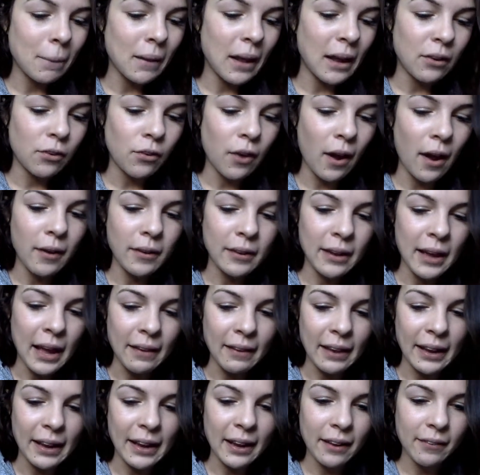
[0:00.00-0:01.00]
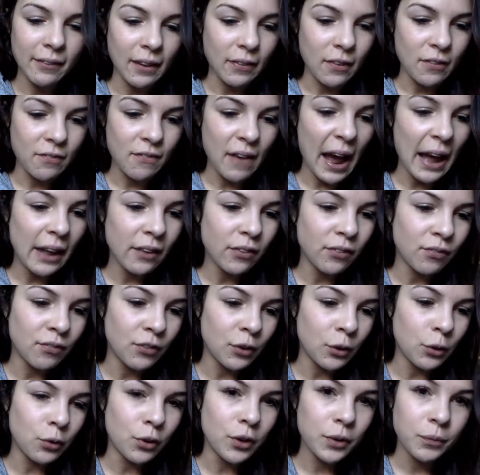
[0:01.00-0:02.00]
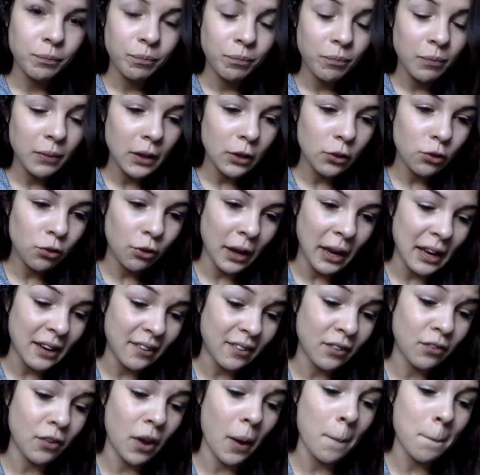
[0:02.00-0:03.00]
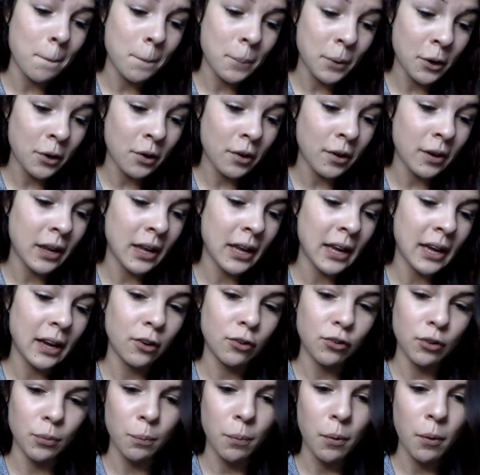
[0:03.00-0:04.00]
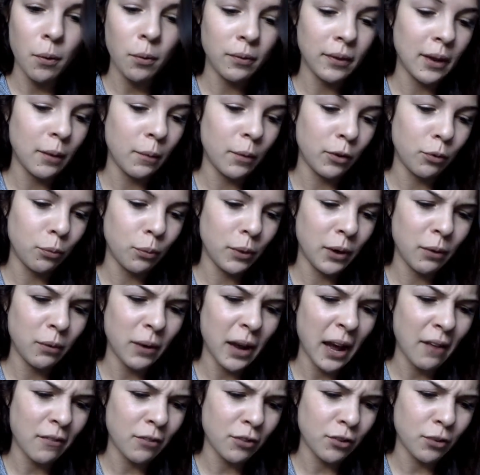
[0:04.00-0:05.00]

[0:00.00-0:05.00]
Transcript: It's got, yeah, like I said, the fast food chains. It's got Burger King, Chipotle, which we don't have a